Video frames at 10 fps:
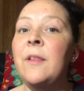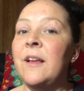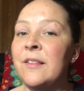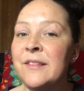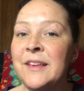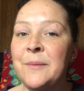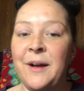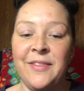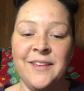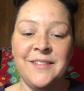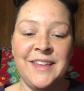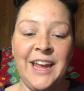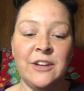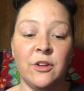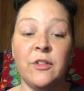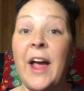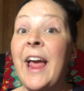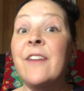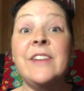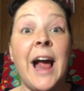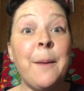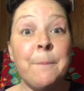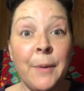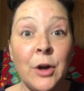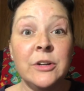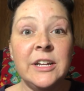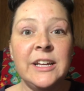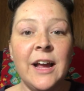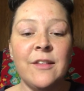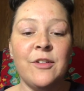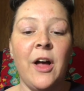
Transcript: Let's see about this candle. So I have not burned it yet.